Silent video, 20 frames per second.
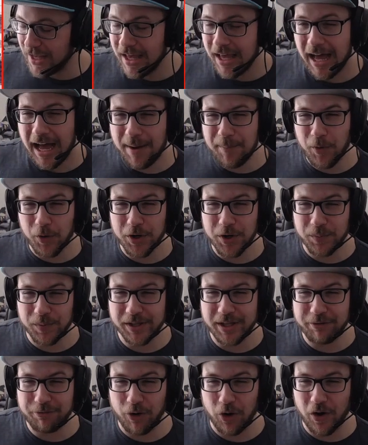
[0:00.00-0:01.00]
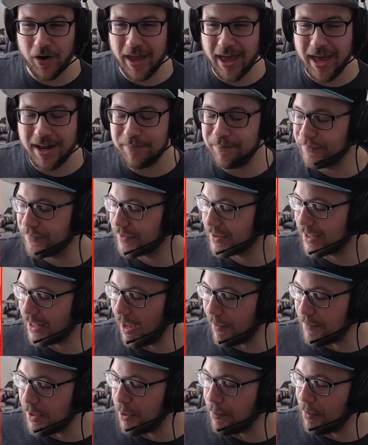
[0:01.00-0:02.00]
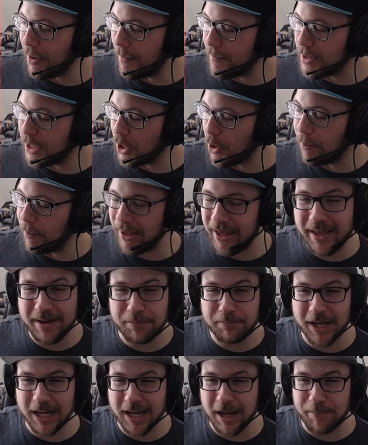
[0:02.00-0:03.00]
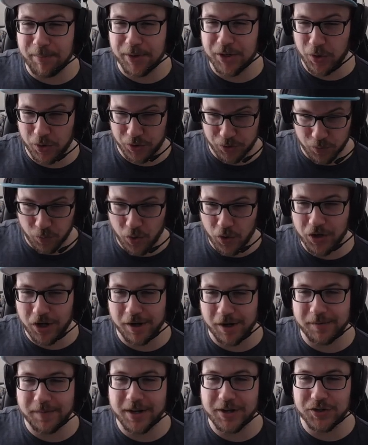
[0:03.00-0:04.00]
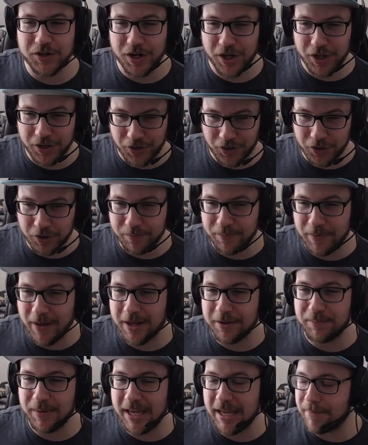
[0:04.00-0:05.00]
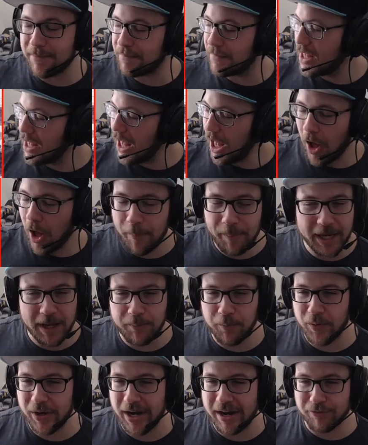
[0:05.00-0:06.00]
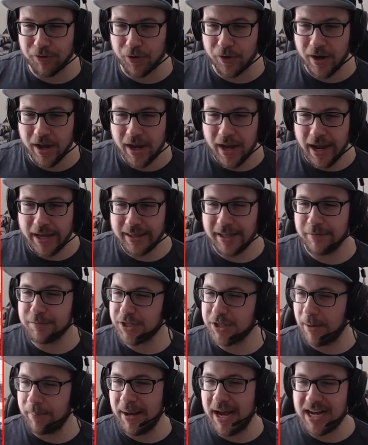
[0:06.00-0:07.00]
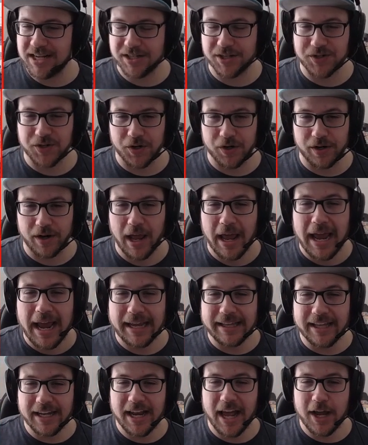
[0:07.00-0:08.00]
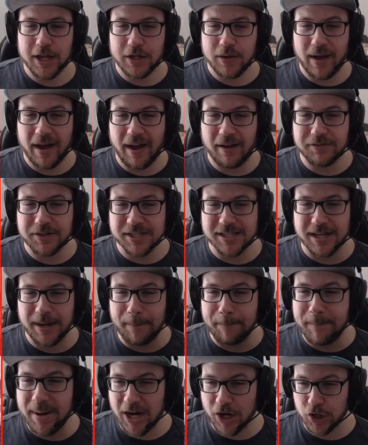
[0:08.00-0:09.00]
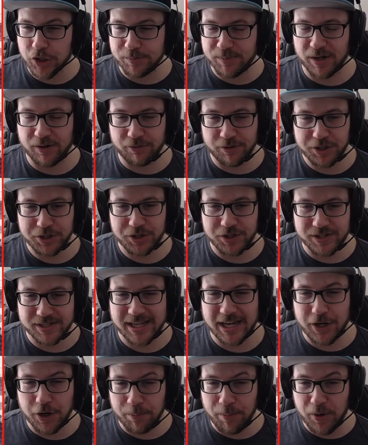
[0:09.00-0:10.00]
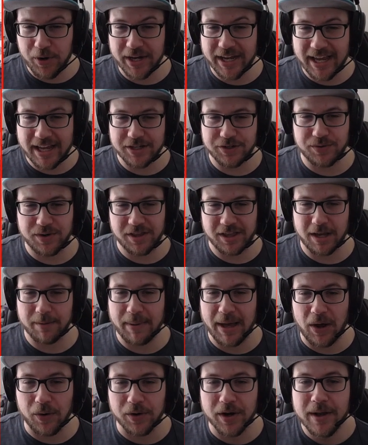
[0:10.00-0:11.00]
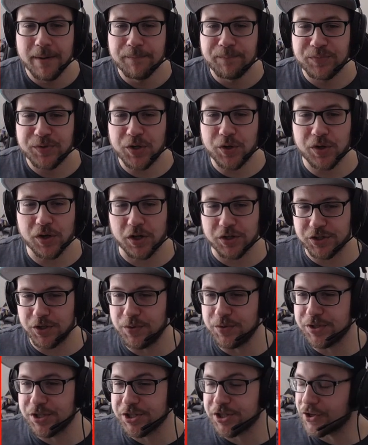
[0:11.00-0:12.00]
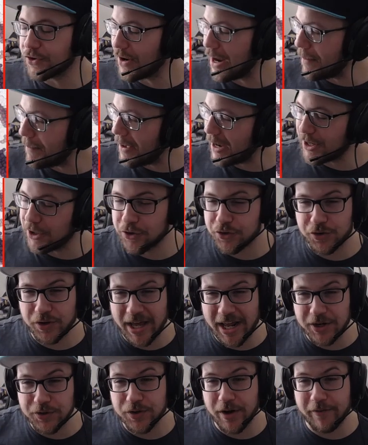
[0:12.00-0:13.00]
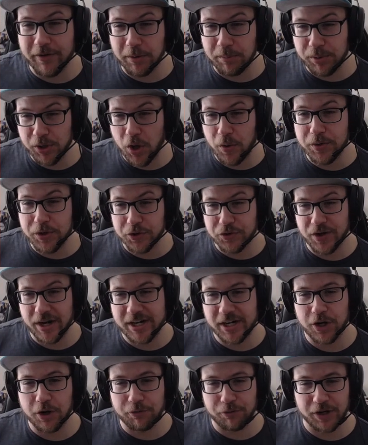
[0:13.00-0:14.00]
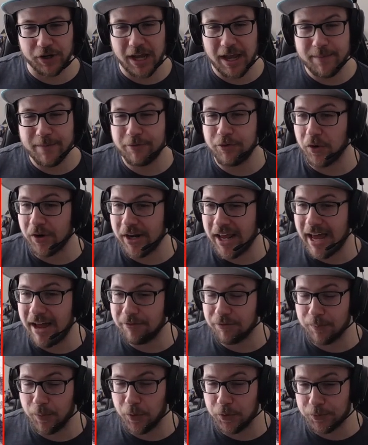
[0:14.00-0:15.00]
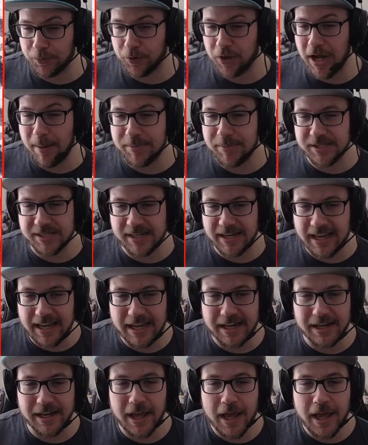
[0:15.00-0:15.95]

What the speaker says: I'm already really far ahead. I'm gonna go ahead and pick up another Royal Condemnation, another Death Beam. I'll pick up whatever, and then I'm just gonna pass the turn. And then now you have just an embarrassment of riches that your opponent can't do anything about. You can also use this to grab back your Catastrophic Blow when you're trying to go for game if you already have multiple copies in hand.